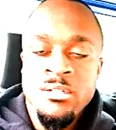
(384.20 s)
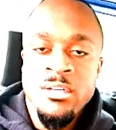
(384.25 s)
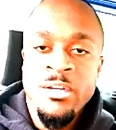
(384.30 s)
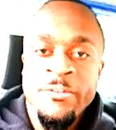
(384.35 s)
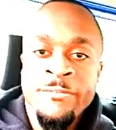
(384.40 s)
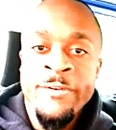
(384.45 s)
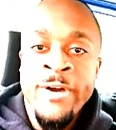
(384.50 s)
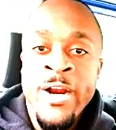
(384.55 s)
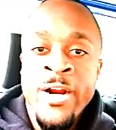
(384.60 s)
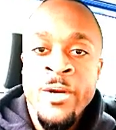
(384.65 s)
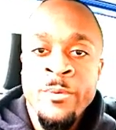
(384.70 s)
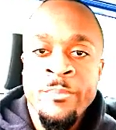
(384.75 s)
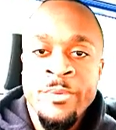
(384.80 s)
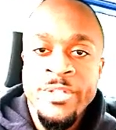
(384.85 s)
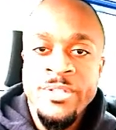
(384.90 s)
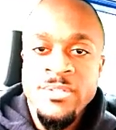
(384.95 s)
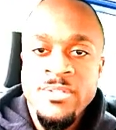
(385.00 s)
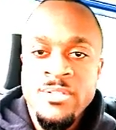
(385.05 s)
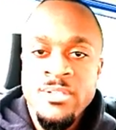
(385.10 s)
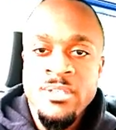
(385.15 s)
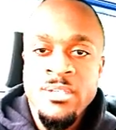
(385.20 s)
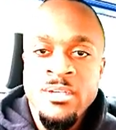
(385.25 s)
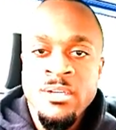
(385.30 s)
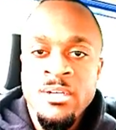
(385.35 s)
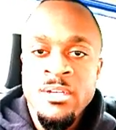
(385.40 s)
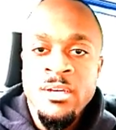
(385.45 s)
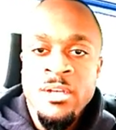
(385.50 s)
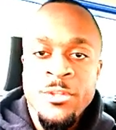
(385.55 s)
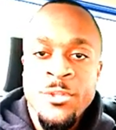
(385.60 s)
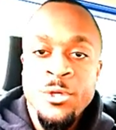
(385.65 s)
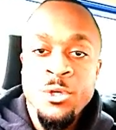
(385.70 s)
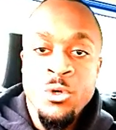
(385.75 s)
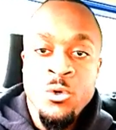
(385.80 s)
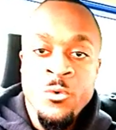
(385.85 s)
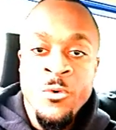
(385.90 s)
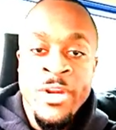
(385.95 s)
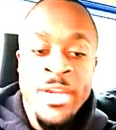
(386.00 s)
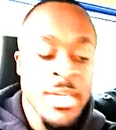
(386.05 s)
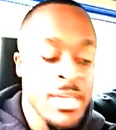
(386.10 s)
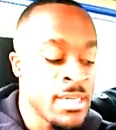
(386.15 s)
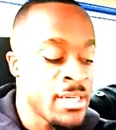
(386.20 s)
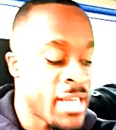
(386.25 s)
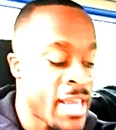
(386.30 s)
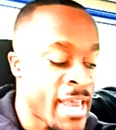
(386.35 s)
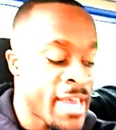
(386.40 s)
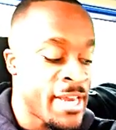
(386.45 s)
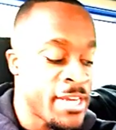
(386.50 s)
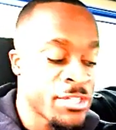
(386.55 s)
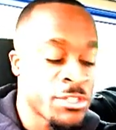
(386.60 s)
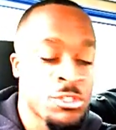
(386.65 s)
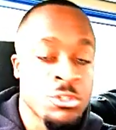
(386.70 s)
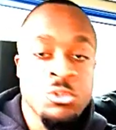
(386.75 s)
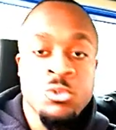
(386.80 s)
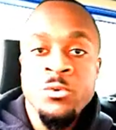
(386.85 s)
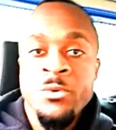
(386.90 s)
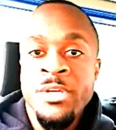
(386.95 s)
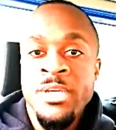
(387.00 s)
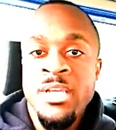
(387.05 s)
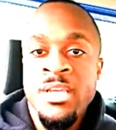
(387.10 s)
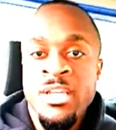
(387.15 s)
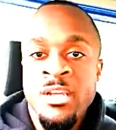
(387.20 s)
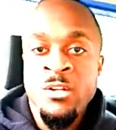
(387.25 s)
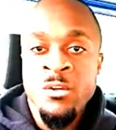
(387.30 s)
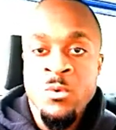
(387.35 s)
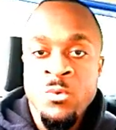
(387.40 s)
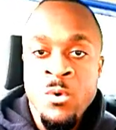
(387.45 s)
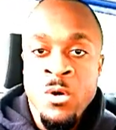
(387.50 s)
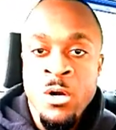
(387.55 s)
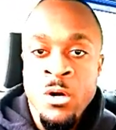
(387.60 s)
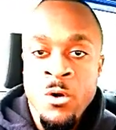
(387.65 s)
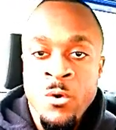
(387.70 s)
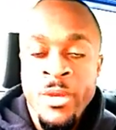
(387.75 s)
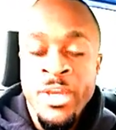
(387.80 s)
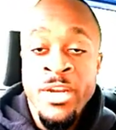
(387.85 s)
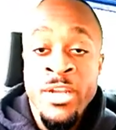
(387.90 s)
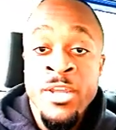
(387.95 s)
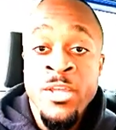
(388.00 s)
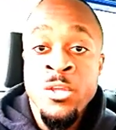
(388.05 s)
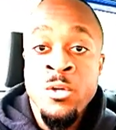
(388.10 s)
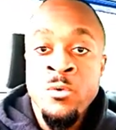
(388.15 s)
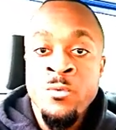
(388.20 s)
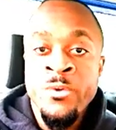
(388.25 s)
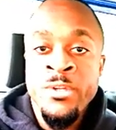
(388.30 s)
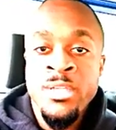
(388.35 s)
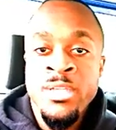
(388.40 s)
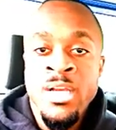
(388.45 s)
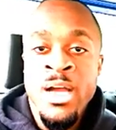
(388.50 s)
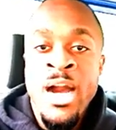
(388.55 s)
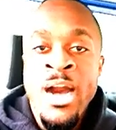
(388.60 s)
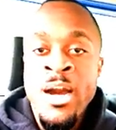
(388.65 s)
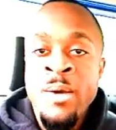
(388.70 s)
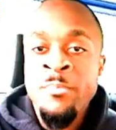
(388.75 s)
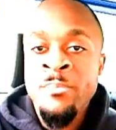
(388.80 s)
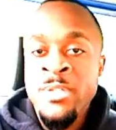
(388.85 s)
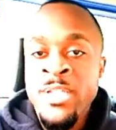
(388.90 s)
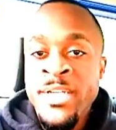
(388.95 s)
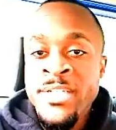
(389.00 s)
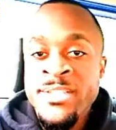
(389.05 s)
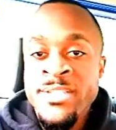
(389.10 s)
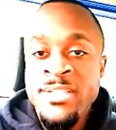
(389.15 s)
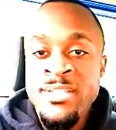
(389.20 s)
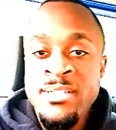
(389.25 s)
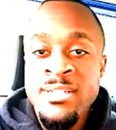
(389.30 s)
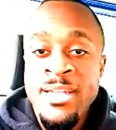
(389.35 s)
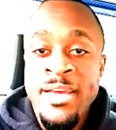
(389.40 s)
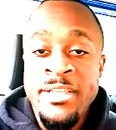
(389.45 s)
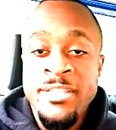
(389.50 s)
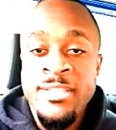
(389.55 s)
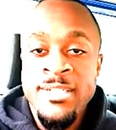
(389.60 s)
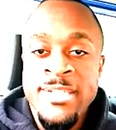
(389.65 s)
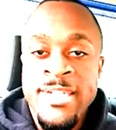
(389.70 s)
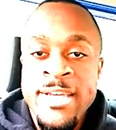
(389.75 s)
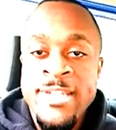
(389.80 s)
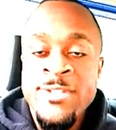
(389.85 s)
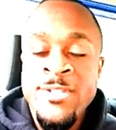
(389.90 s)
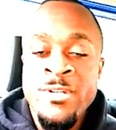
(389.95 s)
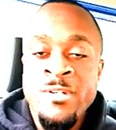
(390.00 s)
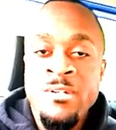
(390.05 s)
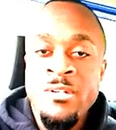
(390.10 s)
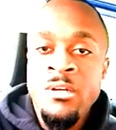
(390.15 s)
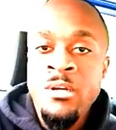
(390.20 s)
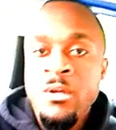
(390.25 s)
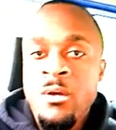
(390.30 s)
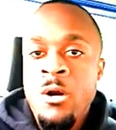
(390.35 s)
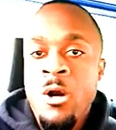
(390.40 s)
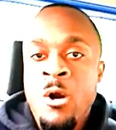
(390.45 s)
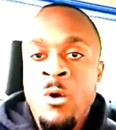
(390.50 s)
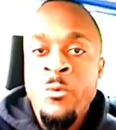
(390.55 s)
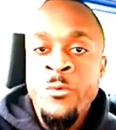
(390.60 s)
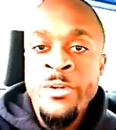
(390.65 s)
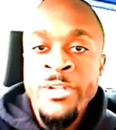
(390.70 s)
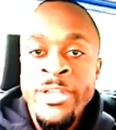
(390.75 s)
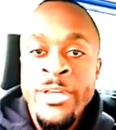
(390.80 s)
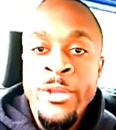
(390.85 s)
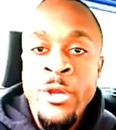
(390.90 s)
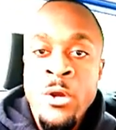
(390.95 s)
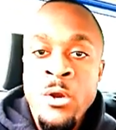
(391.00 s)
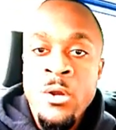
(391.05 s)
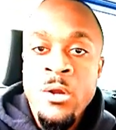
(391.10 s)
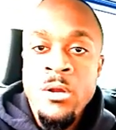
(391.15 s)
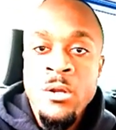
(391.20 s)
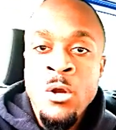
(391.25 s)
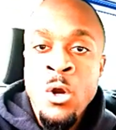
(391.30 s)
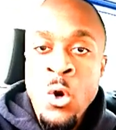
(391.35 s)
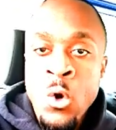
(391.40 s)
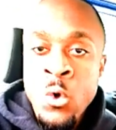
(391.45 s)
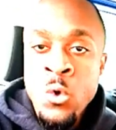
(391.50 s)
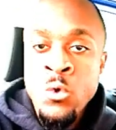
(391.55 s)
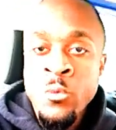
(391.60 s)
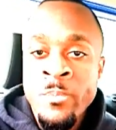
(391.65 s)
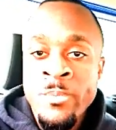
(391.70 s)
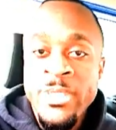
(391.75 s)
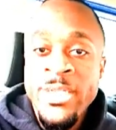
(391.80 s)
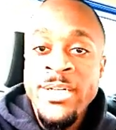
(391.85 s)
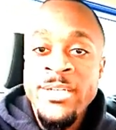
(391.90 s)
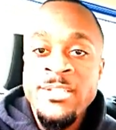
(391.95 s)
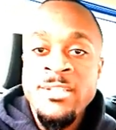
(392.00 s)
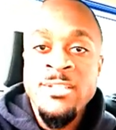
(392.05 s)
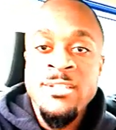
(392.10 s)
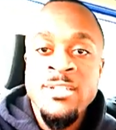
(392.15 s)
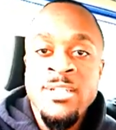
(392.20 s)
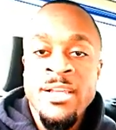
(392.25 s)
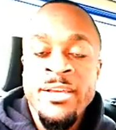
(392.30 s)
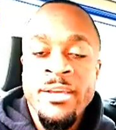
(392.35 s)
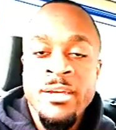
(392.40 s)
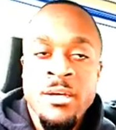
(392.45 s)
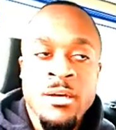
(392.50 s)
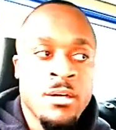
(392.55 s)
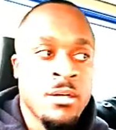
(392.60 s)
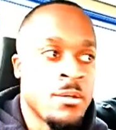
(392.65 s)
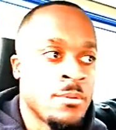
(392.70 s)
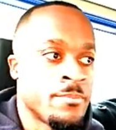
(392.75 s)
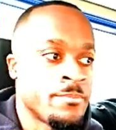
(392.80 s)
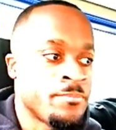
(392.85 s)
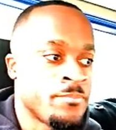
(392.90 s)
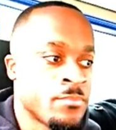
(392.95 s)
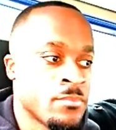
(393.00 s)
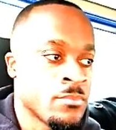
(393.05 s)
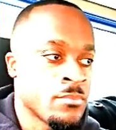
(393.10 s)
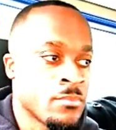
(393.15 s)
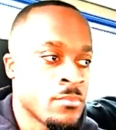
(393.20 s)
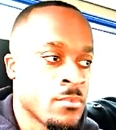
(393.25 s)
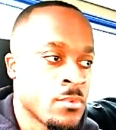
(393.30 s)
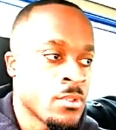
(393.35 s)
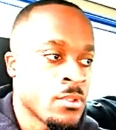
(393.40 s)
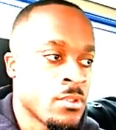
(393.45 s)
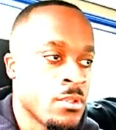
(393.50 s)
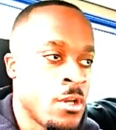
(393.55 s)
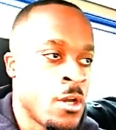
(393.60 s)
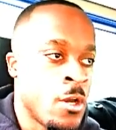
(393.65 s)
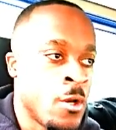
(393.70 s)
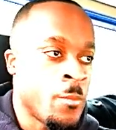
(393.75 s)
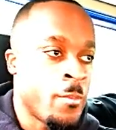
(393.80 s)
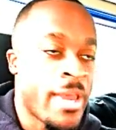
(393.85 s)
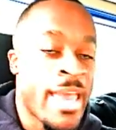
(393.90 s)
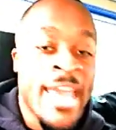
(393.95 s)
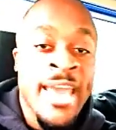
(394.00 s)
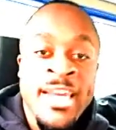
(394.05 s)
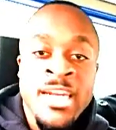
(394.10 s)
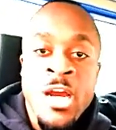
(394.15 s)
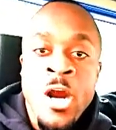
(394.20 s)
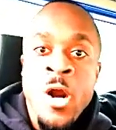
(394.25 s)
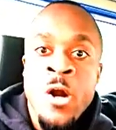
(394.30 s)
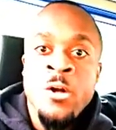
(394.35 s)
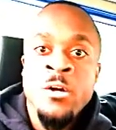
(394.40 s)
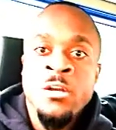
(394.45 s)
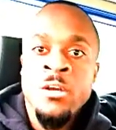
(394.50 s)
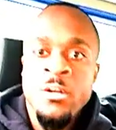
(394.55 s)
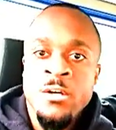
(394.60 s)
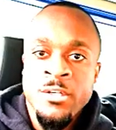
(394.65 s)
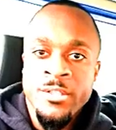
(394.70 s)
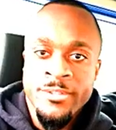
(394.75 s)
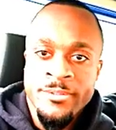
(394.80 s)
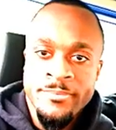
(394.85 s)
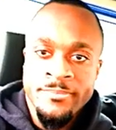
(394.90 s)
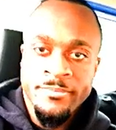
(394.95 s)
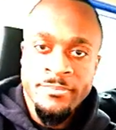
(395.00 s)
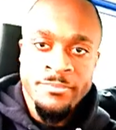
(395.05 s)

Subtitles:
environments. The green ash tree can grow in either really hot places like the desert or really cold places like Antarctica.